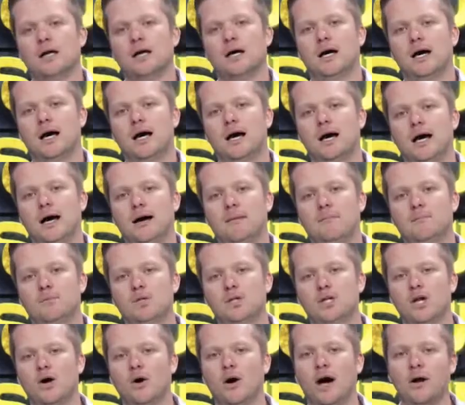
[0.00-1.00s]
Um,
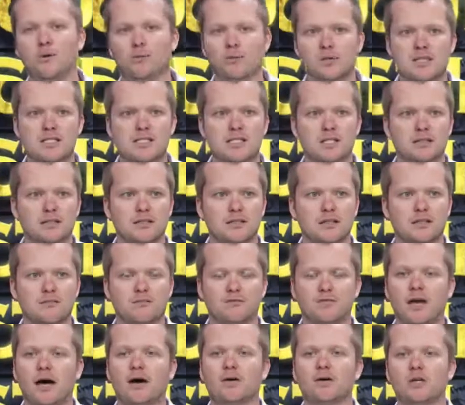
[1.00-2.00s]
you know, I recently
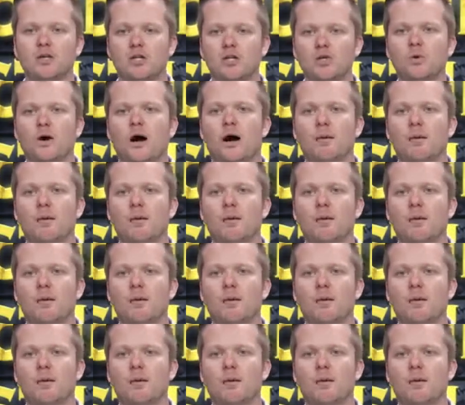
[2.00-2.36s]
found a new